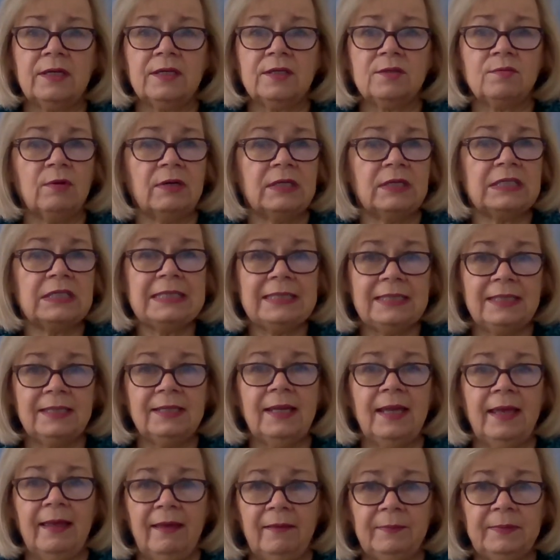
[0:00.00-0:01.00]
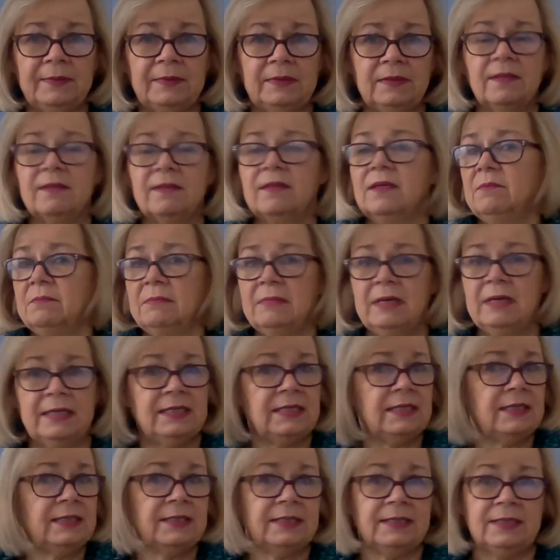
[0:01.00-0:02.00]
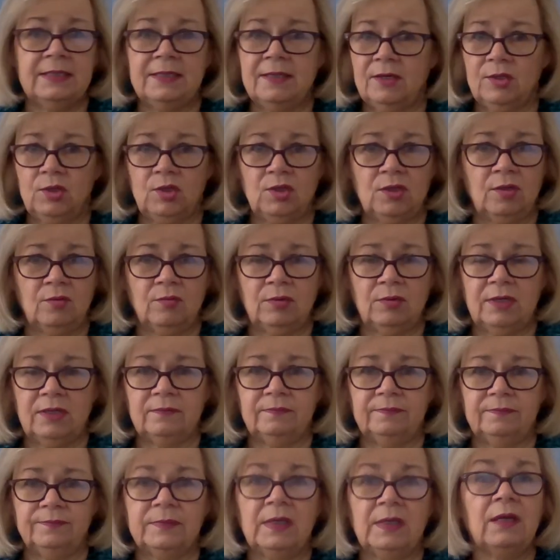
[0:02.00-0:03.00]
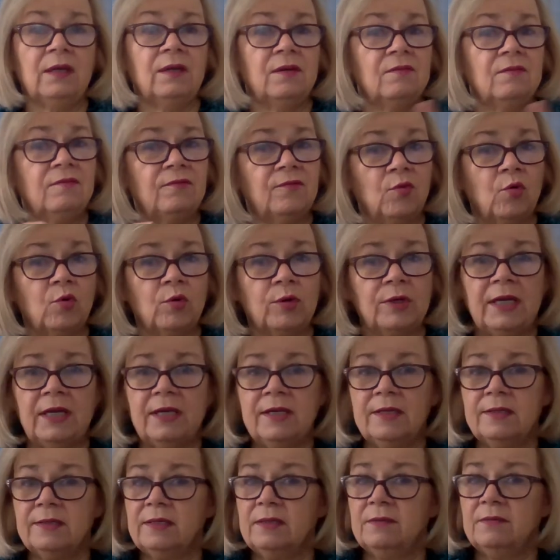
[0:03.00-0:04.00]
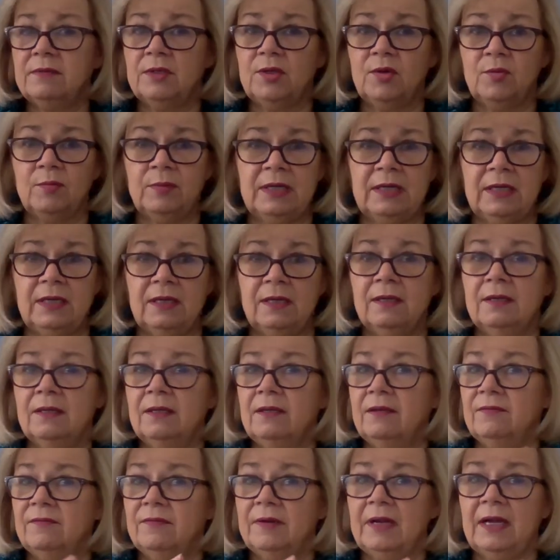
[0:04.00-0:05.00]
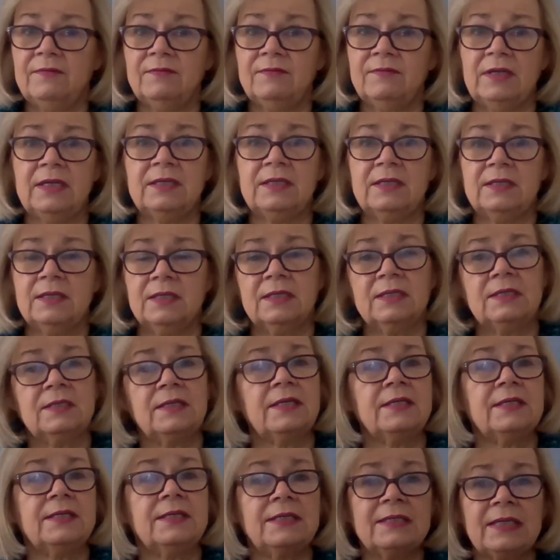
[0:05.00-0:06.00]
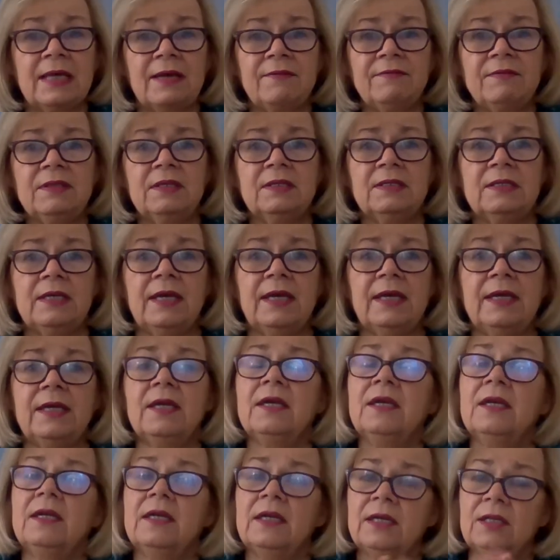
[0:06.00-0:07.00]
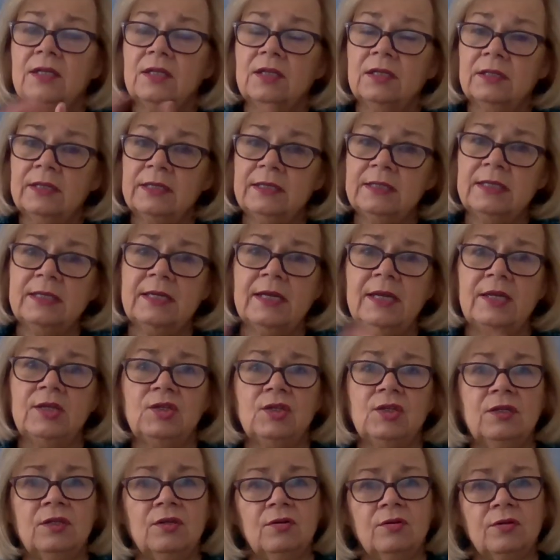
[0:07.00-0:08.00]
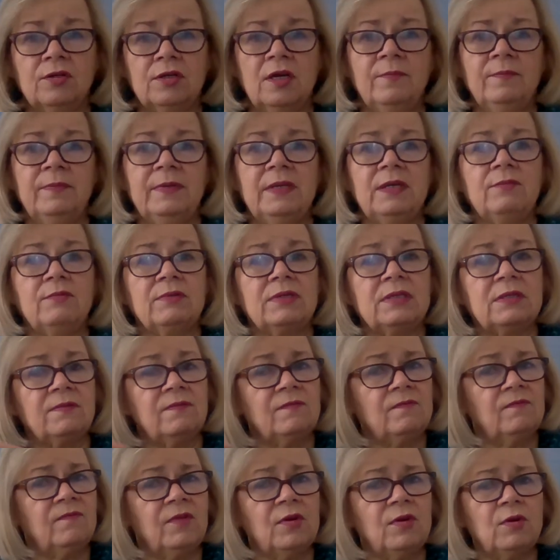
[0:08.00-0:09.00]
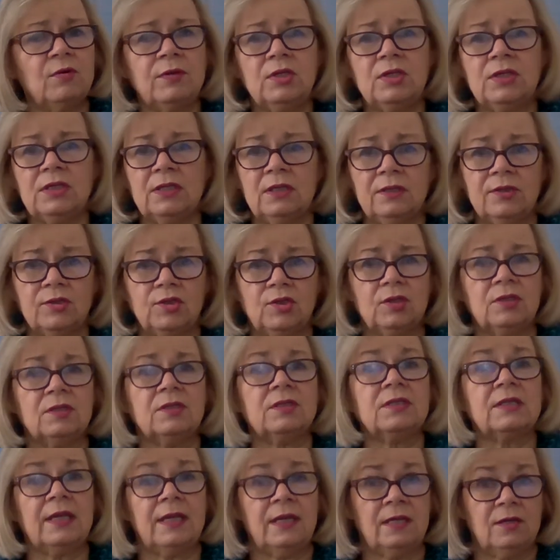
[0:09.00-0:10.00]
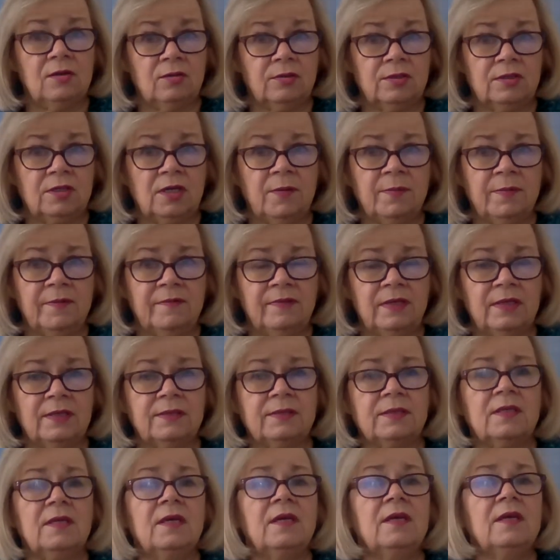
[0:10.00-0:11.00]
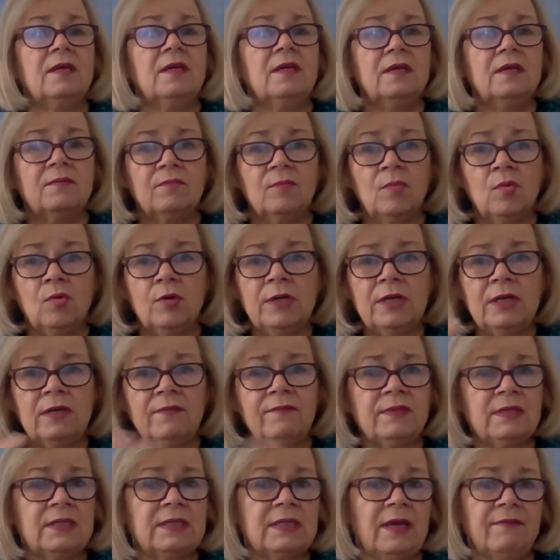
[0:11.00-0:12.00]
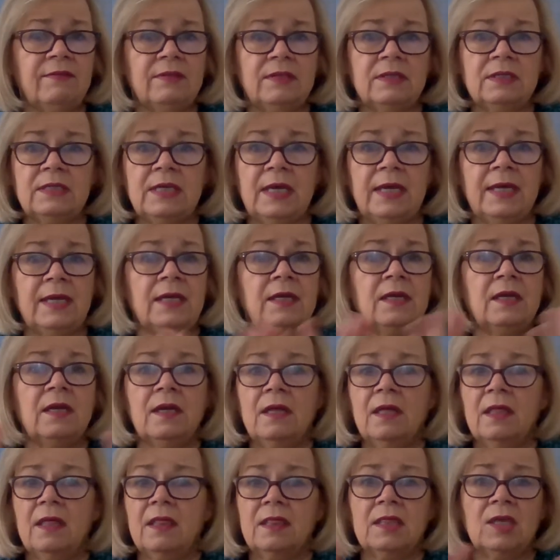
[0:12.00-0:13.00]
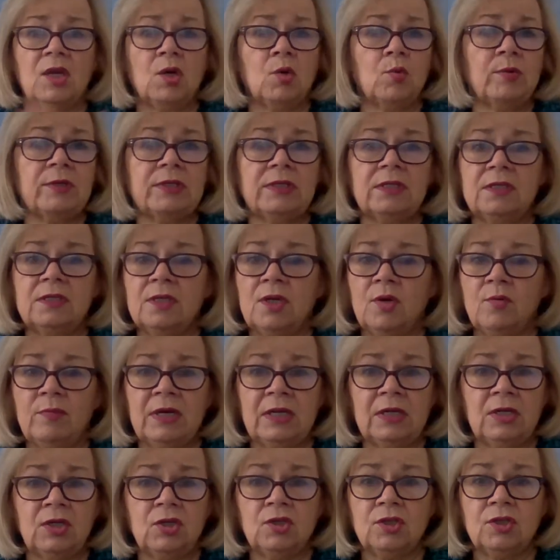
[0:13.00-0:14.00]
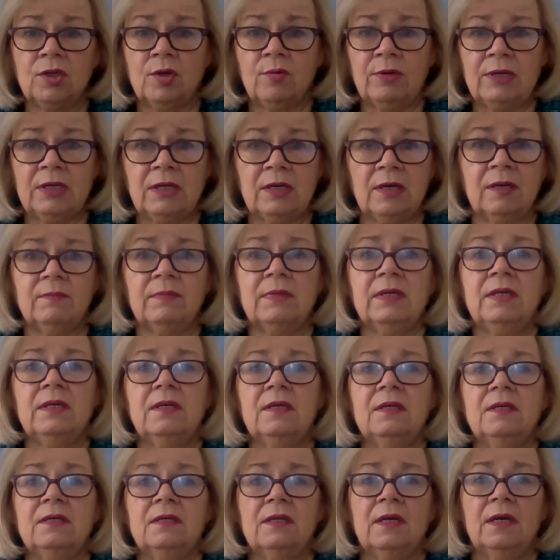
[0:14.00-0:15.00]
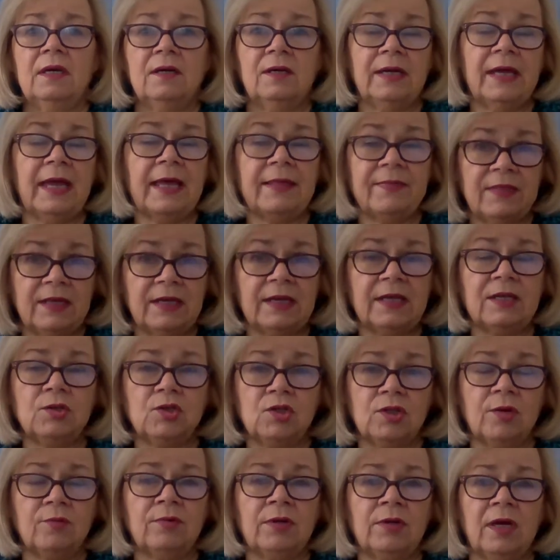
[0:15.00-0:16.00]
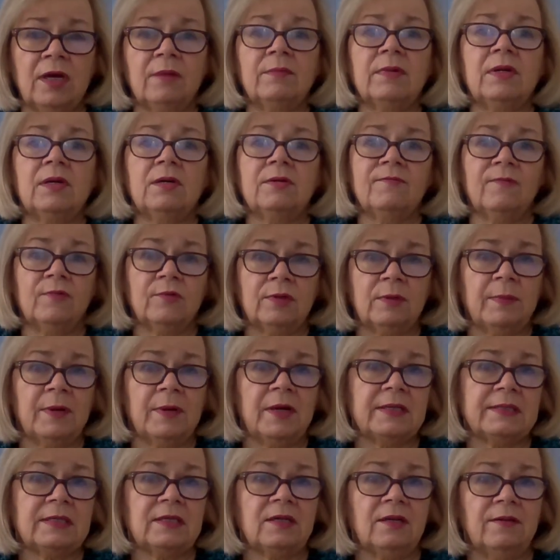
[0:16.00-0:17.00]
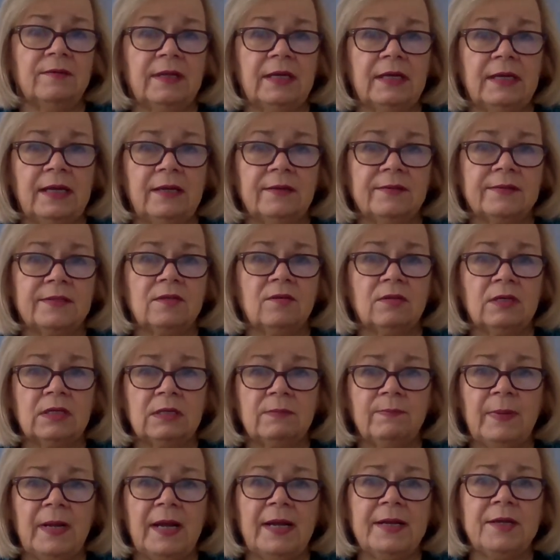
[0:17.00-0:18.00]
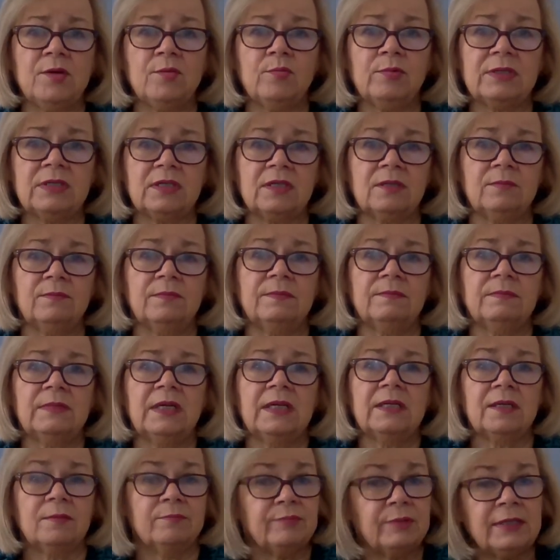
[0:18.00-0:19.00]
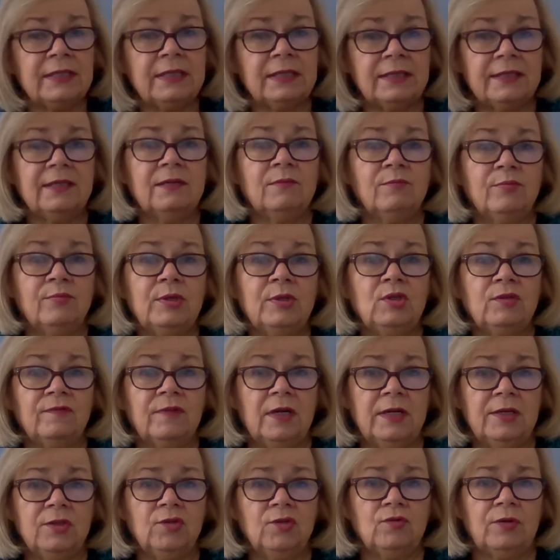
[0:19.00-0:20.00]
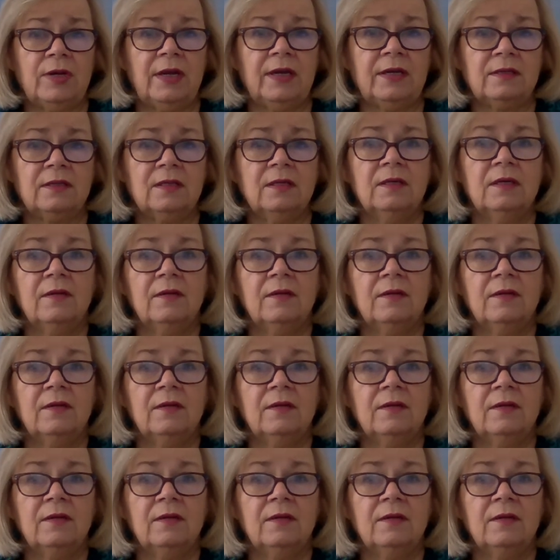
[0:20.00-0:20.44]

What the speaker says: Guess what didn't happen? The money did not show up. 4 days, no money. 5 days, 6 days, 7th day, and the listing agent in our company was very diligent staying on top of this. Morning of the 7th day, there was no money showing up that had shown up for deposit on that house. So the buyer was completely in breach of contract.